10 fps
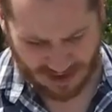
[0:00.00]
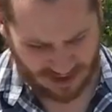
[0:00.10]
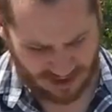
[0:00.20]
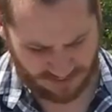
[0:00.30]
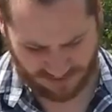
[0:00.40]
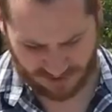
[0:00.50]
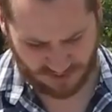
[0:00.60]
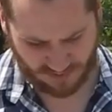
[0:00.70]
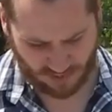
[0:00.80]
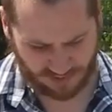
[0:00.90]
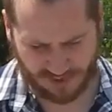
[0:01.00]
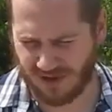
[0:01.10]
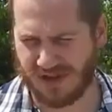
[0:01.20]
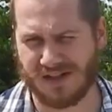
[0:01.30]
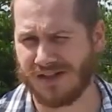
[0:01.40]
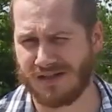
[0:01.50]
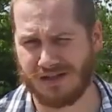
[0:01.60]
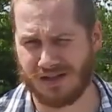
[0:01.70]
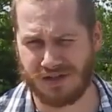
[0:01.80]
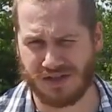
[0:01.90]
The first four verses,
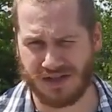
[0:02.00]
it just